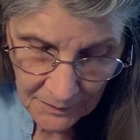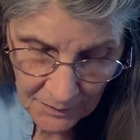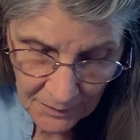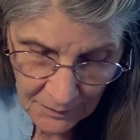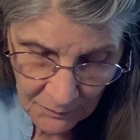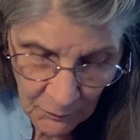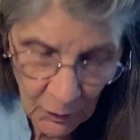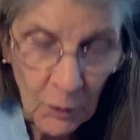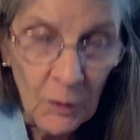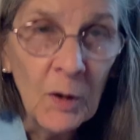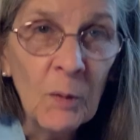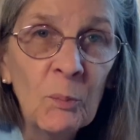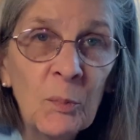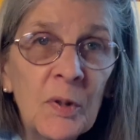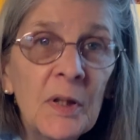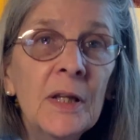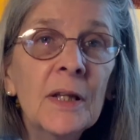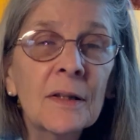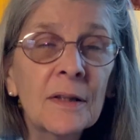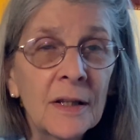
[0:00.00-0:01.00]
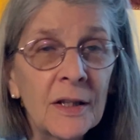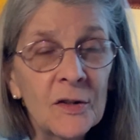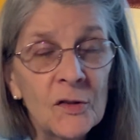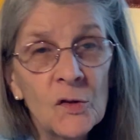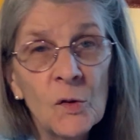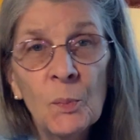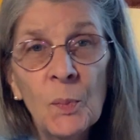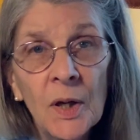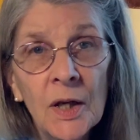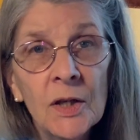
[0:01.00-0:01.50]
Well, completely, it's a
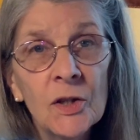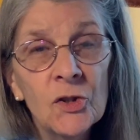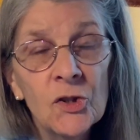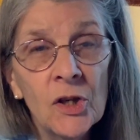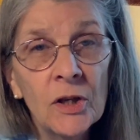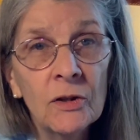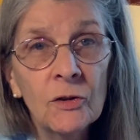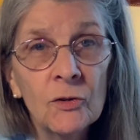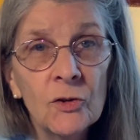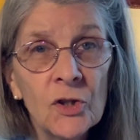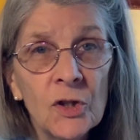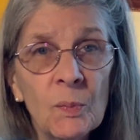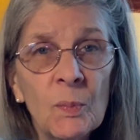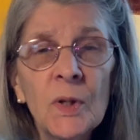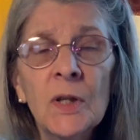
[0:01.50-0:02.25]
page energy, but